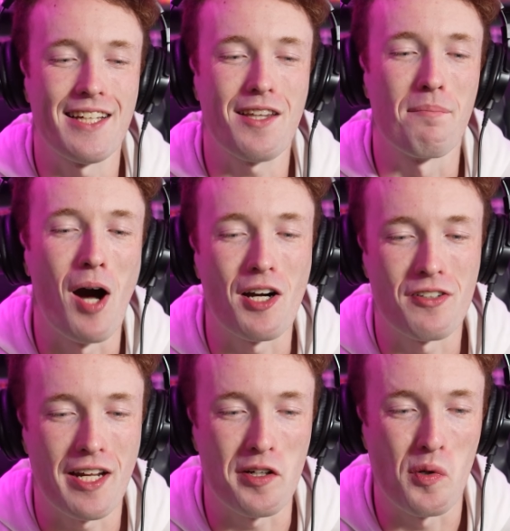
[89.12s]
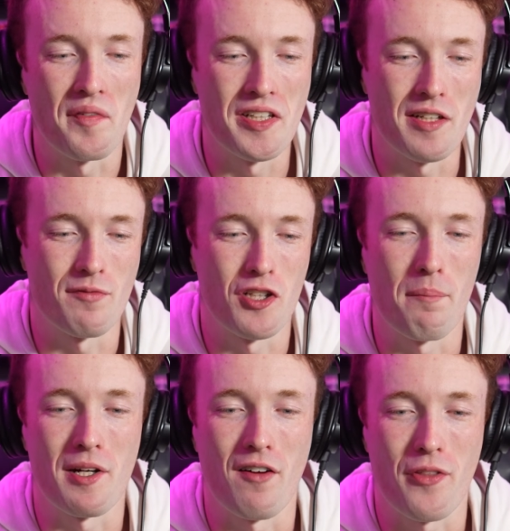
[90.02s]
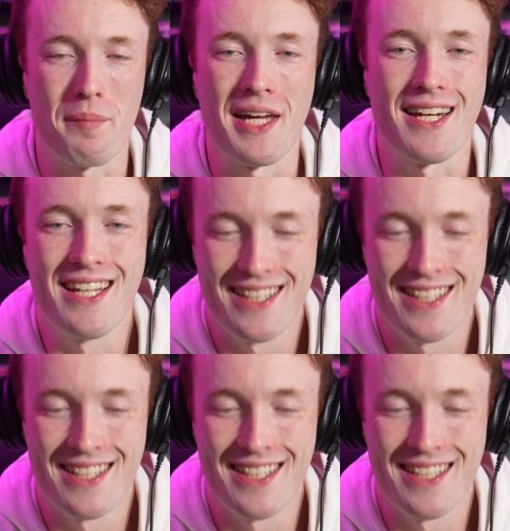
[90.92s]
like the modern day equivalent of jumping off the bed.